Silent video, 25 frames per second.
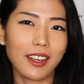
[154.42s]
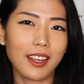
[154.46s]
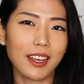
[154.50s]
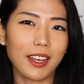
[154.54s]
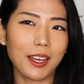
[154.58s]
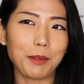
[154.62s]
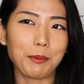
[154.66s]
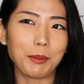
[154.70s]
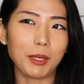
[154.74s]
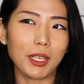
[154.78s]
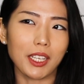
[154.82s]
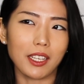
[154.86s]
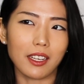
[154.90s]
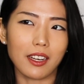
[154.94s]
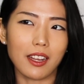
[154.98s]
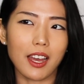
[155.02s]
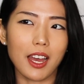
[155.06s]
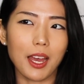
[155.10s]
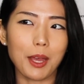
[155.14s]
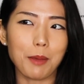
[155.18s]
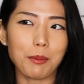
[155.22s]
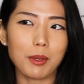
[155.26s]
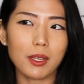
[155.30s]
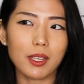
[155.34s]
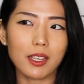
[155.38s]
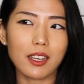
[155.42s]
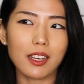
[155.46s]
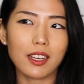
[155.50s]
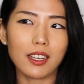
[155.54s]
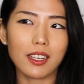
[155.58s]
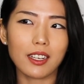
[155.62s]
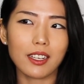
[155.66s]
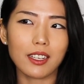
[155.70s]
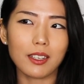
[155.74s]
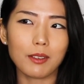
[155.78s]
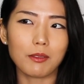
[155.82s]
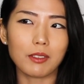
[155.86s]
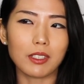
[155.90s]
I mean, I've been
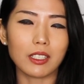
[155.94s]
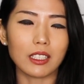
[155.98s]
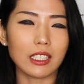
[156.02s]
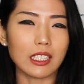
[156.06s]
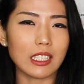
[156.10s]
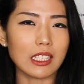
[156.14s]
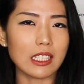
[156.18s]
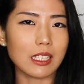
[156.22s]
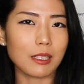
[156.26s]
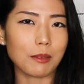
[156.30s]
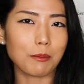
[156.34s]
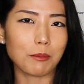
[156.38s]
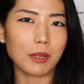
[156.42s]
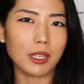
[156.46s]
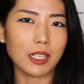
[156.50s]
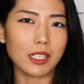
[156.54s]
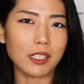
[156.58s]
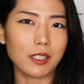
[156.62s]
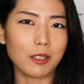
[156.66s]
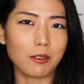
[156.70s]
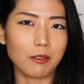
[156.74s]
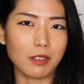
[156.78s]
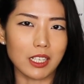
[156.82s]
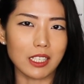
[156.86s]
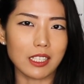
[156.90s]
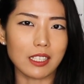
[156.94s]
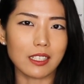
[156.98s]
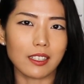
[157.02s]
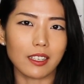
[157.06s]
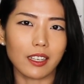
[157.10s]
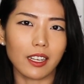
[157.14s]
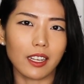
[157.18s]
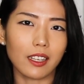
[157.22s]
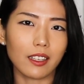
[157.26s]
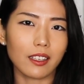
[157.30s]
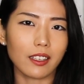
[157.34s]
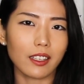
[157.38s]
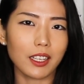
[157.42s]
kind of releasing my stress
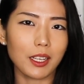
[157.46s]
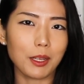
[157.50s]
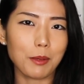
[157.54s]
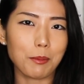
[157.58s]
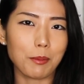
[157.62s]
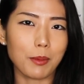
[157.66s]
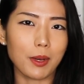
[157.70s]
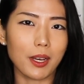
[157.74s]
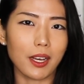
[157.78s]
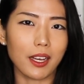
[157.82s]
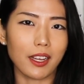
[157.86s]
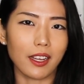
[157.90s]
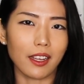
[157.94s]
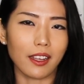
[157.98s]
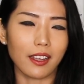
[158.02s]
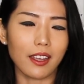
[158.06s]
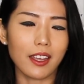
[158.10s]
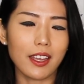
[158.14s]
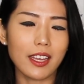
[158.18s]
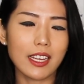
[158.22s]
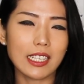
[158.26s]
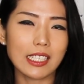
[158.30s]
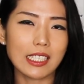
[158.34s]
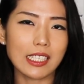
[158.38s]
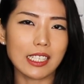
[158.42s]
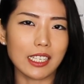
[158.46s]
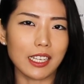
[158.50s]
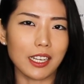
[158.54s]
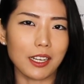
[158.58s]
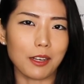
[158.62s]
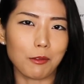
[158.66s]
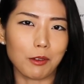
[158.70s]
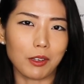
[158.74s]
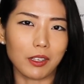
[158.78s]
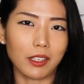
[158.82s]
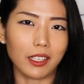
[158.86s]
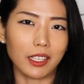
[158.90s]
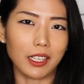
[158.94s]
lately by
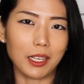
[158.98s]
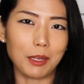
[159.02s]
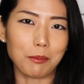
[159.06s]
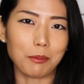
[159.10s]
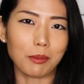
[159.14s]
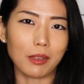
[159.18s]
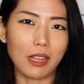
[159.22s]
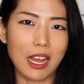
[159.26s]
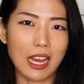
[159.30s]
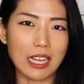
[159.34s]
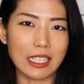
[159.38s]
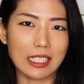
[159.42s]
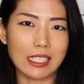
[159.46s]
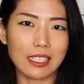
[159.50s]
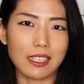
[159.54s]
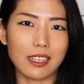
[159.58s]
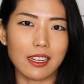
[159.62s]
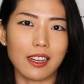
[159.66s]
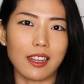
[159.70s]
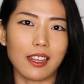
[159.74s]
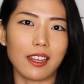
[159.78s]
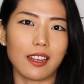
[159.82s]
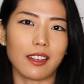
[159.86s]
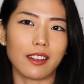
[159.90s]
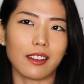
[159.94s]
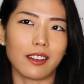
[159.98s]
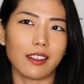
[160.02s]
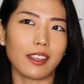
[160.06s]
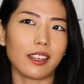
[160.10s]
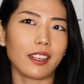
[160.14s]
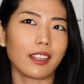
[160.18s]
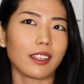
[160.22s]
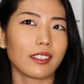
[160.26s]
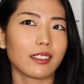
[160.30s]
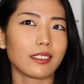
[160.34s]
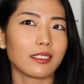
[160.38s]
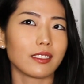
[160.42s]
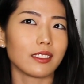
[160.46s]
secretly blasting like
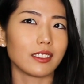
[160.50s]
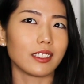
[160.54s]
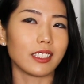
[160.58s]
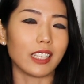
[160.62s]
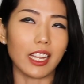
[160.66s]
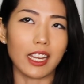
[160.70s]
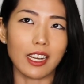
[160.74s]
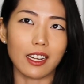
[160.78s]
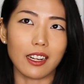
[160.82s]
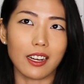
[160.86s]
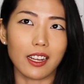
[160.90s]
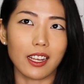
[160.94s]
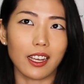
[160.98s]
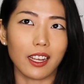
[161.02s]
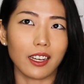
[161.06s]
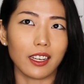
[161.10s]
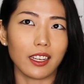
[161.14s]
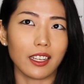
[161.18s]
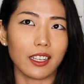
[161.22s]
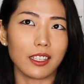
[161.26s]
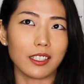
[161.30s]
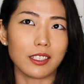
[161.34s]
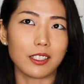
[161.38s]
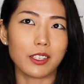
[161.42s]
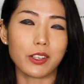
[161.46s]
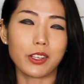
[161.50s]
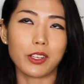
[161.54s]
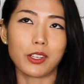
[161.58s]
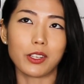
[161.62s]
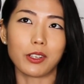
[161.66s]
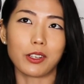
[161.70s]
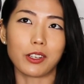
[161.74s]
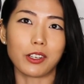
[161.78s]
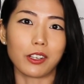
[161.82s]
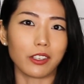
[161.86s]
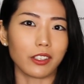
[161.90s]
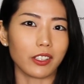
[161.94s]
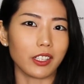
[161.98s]
late 90s to
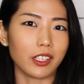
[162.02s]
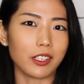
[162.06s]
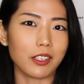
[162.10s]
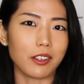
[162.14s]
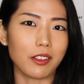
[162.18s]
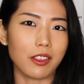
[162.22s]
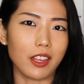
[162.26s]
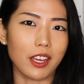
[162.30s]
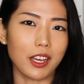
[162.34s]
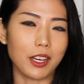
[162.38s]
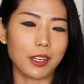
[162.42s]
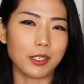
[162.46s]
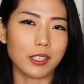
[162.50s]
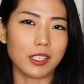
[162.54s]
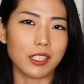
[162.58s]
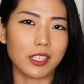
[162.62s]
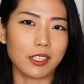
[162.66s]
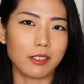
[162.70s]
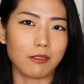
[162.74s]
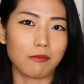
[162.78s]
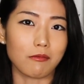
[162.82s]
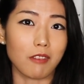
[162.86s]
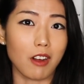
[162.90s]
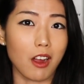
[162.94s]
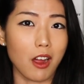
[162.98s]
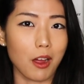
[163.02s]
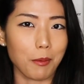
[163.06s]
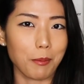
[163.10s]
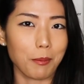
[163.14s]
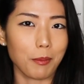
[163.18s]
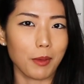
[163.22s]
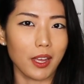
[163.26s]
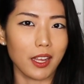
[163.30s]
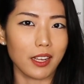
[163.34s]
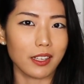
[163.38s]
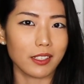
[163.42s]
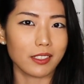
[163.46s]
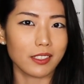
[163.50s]
early 2000 rock
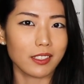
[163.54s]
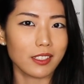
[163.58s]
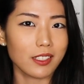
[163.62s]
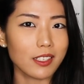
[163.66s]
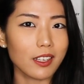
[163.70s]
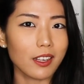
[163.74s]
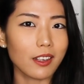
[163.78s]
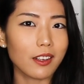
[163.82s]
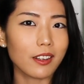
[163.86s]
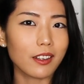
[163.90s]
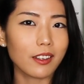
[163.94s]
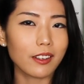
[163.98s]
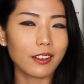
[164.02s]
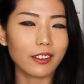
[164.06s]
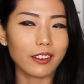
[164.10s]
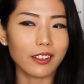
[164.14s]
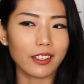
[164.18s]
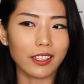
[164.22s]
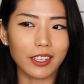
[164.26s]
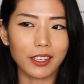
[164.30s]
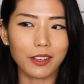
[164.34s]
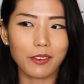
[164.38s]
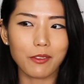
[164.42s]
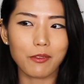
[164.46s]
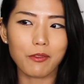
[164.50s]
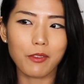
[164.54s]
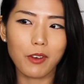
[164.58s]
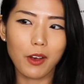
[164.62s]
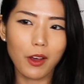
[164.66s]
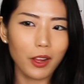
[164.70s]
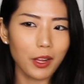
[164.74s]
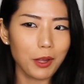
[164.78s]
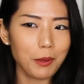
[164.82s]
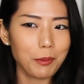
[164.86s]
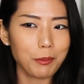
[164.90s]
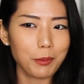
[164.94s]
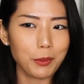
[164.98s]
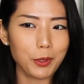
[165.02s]
band song like
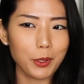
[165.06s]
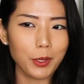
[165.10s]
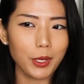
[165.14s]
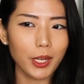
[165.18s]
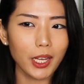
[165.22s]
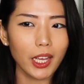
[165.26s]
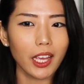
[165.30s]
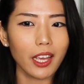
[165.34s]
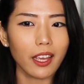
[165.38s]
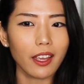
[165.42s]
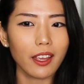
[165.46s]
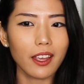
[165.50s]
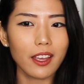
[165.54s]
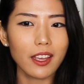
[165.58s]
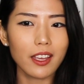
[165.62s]
Fall Out Boy,